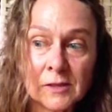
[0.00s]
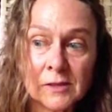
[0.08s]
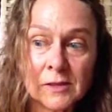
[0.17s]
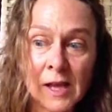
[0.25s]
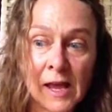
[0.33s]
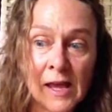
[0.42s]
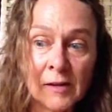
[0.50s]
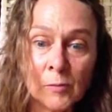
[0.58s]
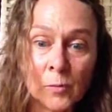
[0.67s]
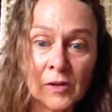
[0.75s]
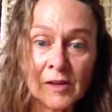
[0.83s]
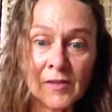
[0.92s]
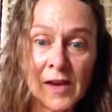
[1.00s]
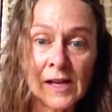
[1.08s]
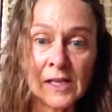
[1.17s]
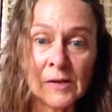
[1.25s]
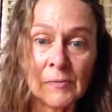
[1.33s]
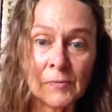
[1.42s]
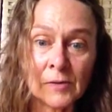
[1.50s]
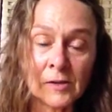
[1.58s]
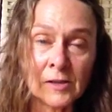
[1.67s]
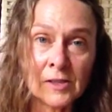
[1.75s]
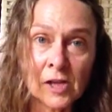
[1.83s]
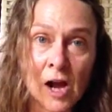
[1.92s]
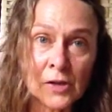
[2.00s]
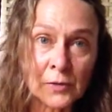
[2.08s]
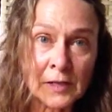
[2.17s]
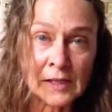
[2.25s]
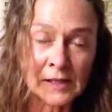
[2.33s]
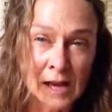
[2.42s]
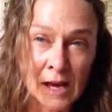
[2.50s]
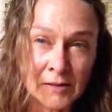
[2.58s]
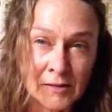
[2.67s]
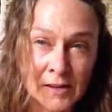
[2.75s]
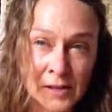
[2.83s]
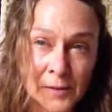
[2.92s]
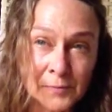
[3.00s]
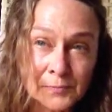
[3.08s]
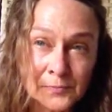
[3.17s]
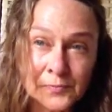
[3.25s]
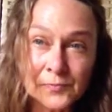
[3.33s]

10 when they've had it indoctrinated out of them.